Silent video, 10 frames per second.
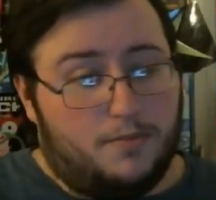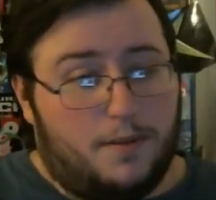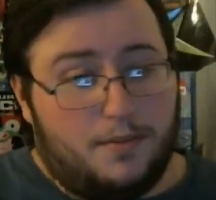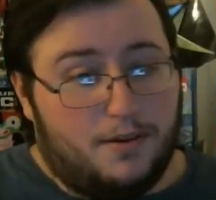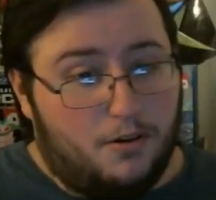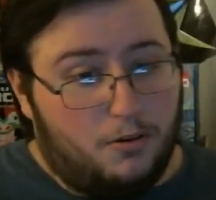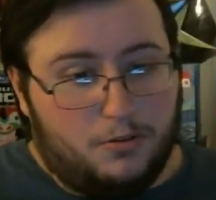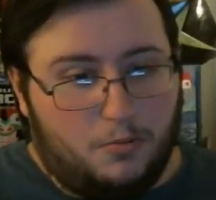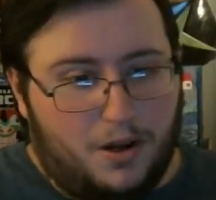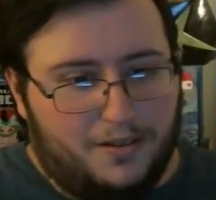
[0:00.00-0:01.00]
Maybe it'll
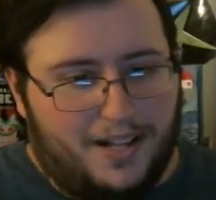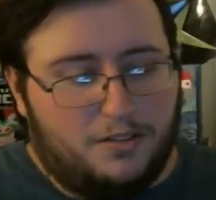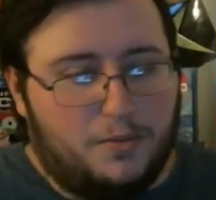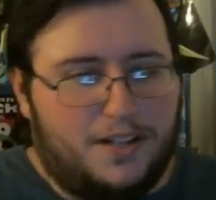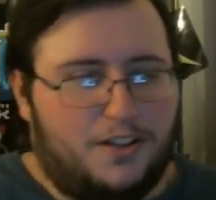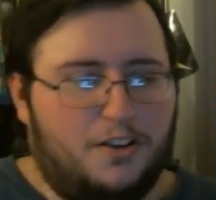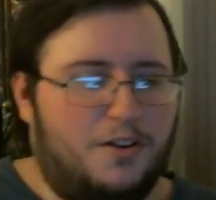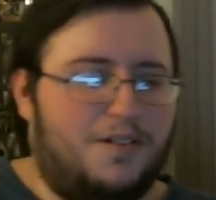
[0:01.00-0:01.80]
hold well next week too.